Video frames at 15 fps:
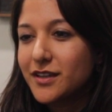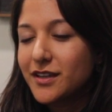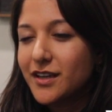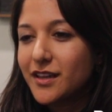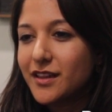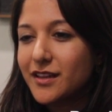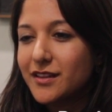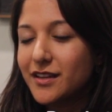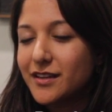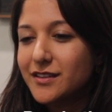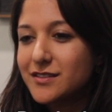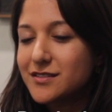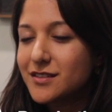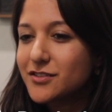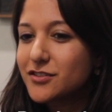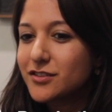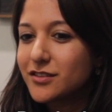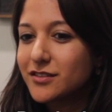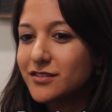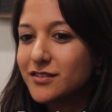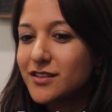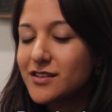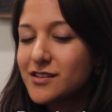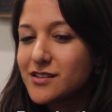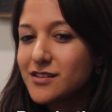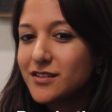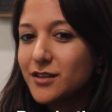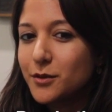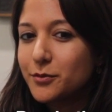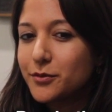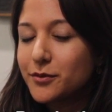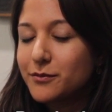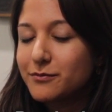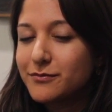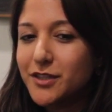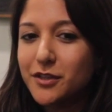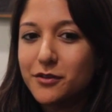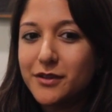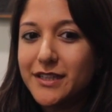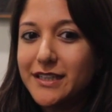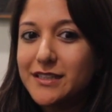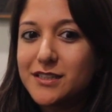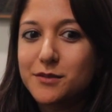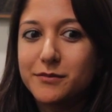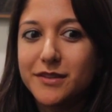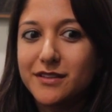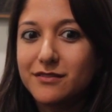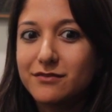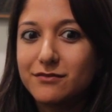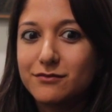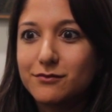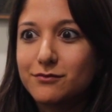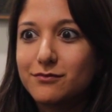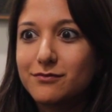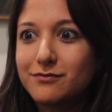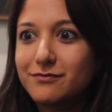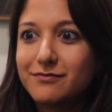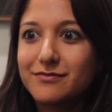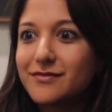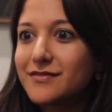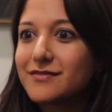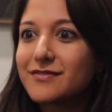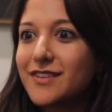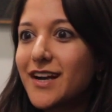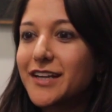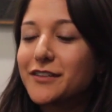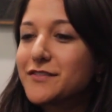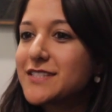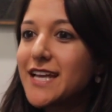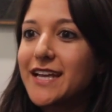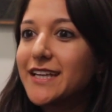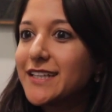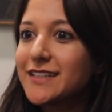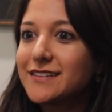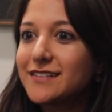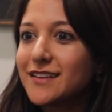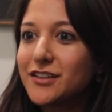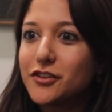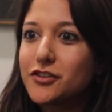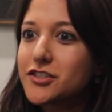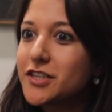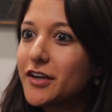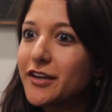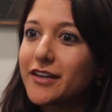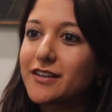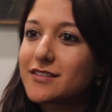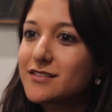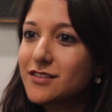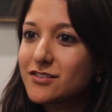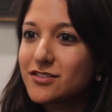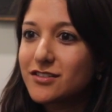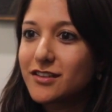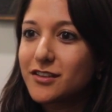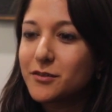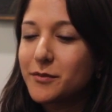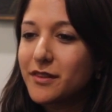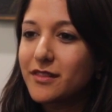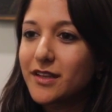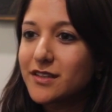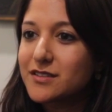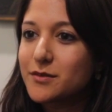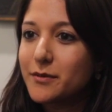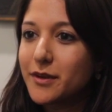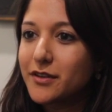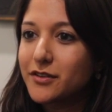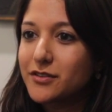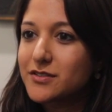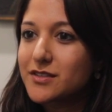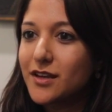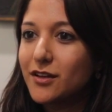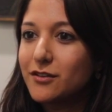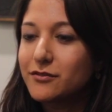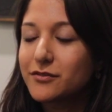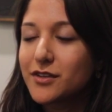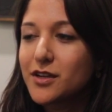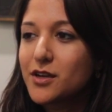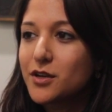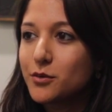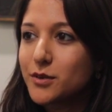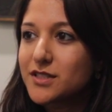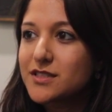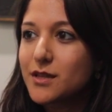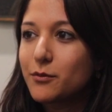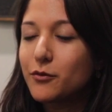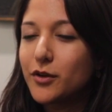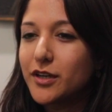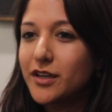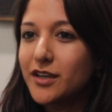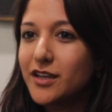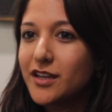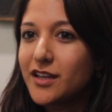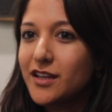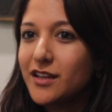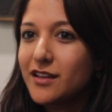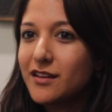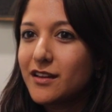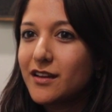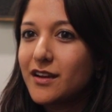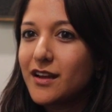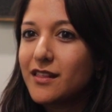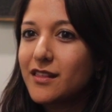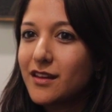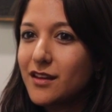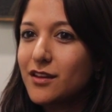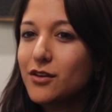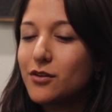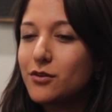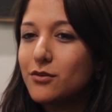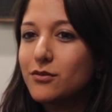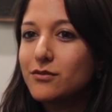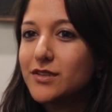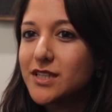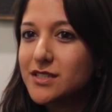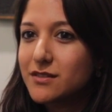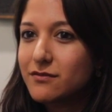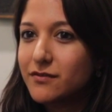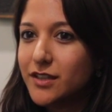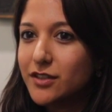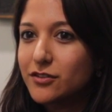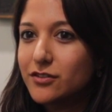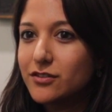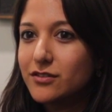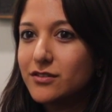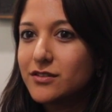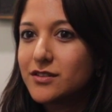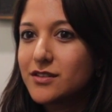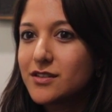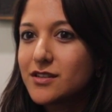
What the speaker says: And I think that it's such an intimate kind of setting, and you're sharing such intimate things about yourself with someone, that I think you need to feel